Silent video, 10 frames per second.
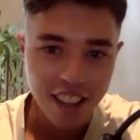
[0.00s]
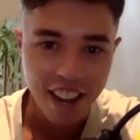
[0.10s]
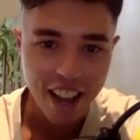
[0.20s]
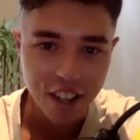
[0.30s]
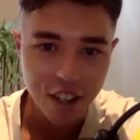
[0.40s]

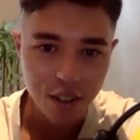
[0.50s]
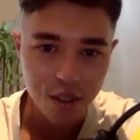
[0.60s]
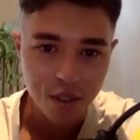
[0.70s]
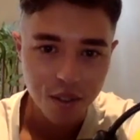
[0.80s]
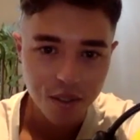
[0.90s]
out and
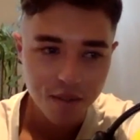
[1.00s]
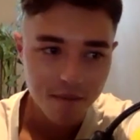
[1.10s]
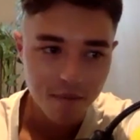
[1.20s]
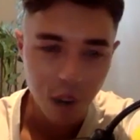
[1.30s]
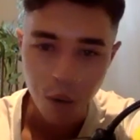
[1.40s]
do
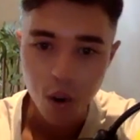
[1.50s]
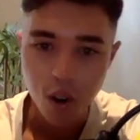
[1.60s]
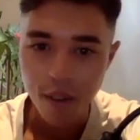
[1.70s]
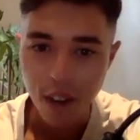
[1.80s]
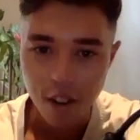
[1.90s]
my
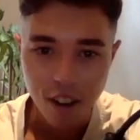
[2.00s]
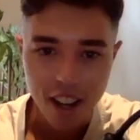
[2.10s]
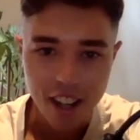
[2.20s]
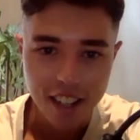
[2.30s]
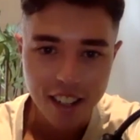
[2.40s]
walk or my
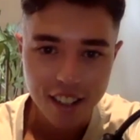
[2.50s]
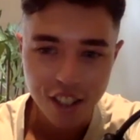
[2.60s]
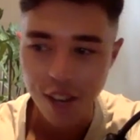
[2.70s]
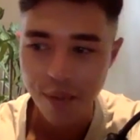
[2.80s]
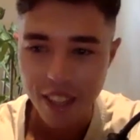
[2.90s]
run,
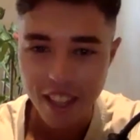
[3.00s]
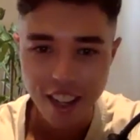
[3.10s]
jump in the